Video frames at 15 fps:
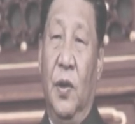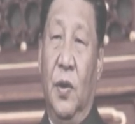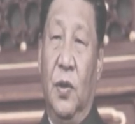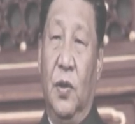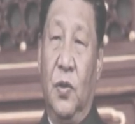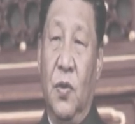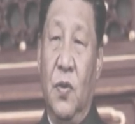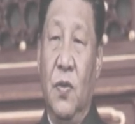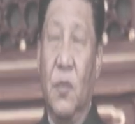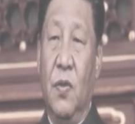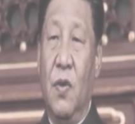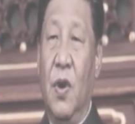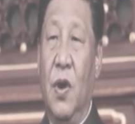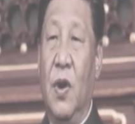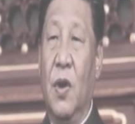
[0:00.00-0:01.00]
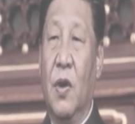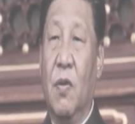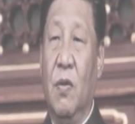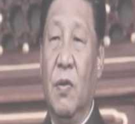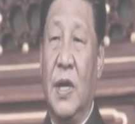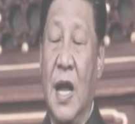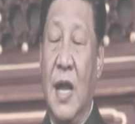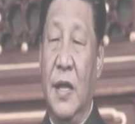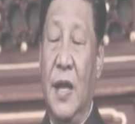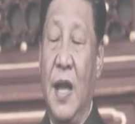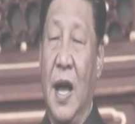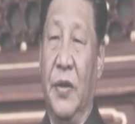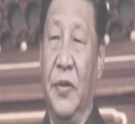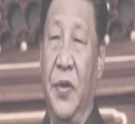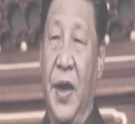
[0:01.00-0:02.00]
The ban could play a
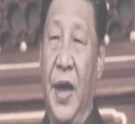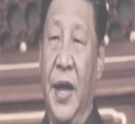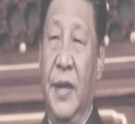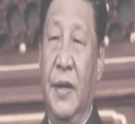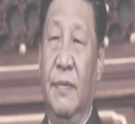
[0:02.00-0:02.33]
role in